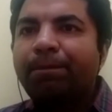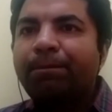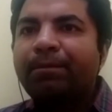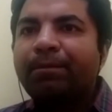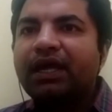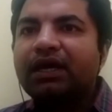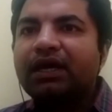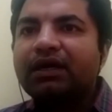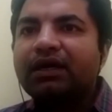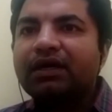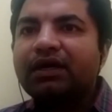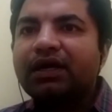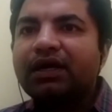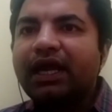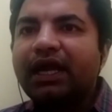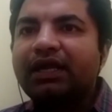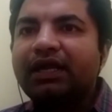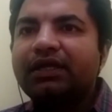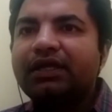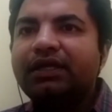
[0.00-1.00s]

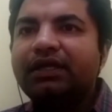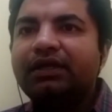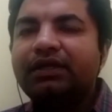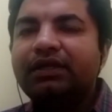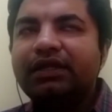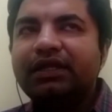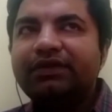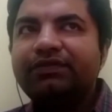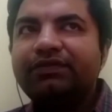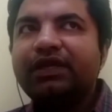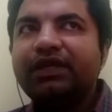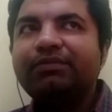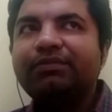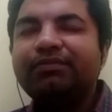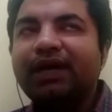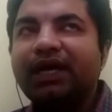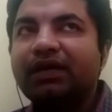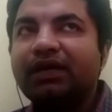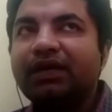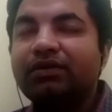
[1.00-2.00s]
And then if you're in
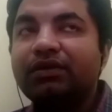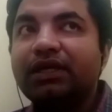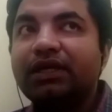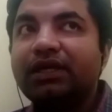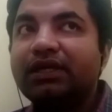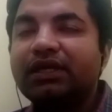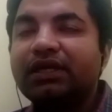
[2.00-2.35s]
Bangalore and